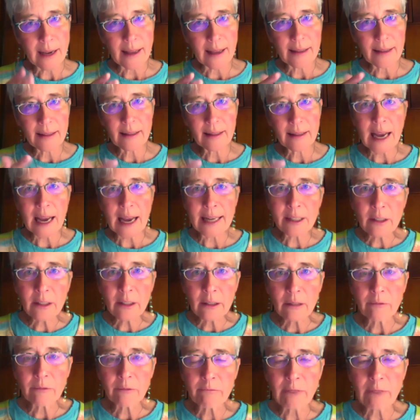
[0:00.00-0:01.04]
I
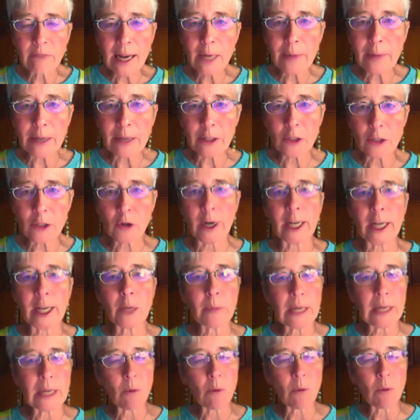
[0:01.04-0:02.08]
read about the trial, but
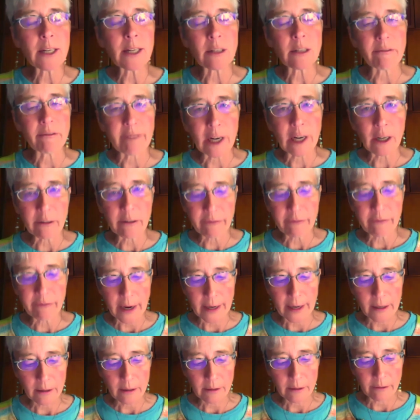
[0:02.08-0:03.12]
I wanted to verify
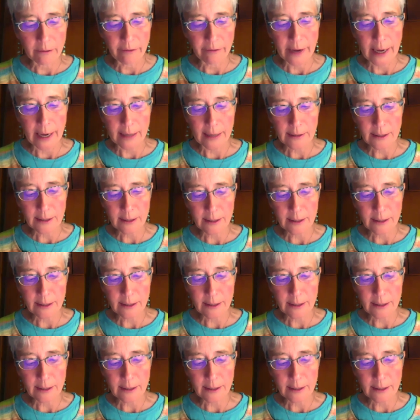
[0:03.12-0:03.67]
the facts.